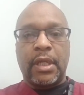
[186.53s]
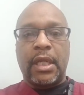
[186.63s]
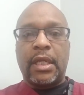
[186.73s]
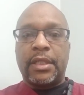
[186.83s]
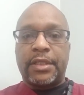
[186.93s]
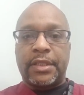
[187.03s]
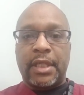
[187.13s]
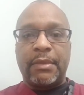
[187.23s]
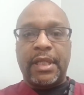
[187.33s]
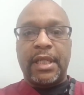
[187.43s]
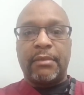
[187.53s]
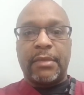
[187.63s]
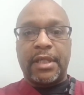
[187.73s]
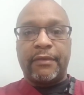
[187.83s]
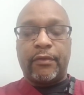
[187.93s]
Some need money
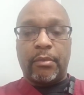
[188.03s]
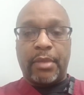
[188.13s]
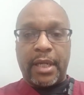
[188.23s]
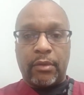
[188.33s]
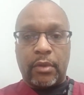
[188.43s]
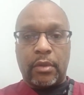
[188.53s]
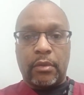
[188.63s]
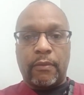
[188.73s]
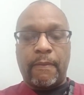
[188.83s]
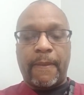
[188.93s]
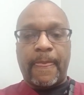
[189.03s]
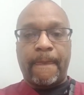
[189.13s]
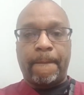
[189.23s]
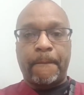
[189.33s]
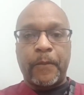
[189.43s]
for payroll.
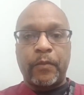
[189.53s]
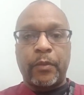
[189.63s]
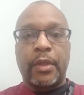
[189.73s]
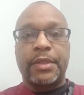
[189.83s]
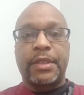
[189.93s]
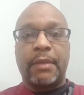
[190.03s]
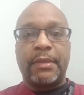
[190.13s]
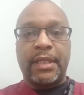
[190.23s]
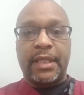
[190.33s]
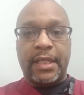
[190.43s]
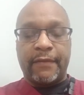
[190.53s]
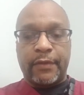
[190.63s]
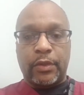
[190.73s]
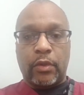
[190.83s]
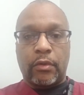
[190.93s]
Some need
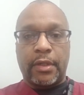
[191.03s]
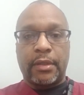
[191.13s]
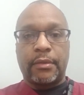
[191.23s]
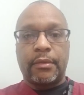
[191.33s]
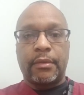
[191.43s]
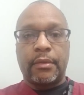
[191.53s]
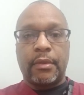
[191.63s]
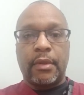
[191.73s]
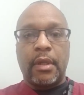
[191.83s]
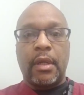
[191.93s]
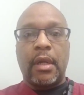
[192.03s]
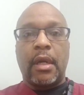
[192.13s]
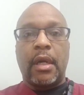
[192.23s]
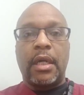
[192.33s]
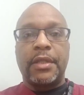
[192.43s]
inventory.
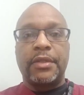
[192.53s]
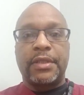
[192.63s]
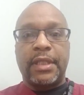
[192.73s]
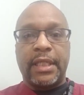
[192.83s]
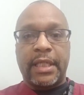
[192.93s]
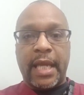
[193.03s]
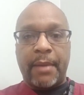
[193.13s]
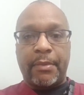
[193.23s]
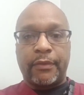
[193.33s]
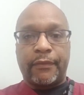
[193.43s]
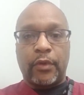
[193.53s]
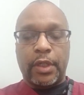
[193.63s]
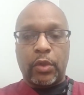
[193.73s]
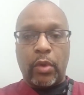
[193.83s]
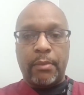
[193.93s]
Others need capital for
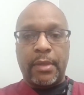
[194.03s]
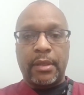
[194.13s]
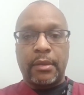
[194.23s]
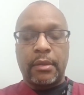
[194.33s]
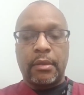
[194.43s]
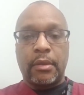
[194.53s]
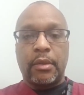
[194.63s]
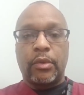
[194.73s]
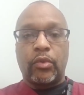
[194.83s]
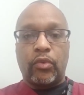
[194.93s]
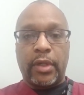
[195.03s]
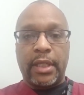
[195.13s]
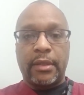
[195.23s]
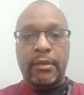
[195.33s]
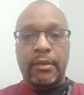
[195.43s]
equipment, rent,
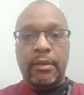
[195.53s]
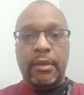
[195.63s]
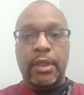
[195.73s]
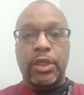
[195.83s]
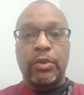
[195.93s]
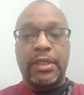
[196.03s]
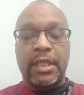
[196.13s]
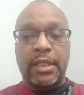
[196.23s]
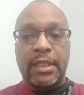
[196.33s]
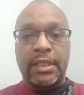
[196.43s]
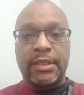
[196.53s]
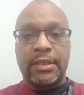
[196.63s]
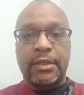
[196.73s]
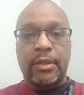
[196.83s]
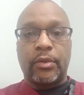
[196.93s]
utilities,
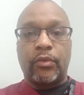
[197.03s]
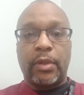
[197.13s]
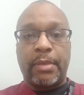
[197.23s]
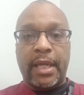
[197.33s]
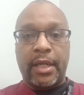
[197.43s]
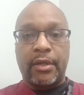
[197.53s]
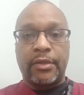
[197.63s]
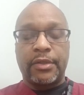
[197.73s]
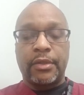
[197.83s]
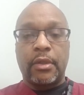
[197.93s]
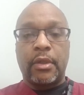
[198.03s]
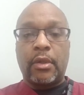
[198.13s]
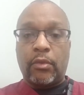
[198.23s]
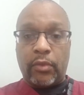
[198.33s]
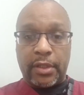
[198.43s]
repairs,
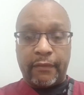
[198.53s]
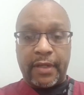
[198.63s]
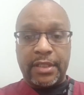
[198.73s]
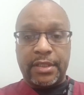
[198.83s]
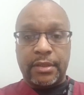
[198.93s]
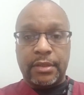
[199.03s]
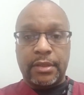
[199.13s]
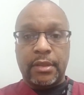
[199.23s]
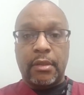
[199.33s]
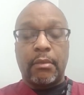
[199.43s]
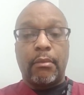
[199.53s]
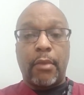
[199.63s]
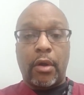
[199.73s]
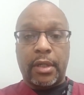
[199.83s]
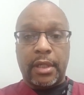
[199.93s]
renovations,
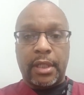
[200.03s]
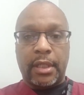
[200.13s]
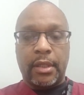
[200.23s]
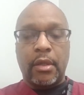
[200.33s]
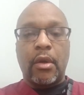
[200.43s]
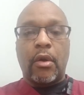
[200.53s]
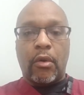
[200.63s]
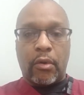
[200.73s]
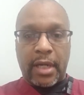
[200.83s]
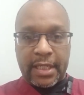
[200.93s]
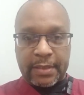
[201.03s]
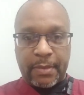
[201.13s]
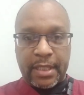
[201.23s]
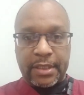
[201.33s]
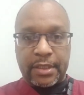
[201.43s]
marketing, or
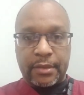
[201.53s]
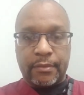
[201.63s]
expansion.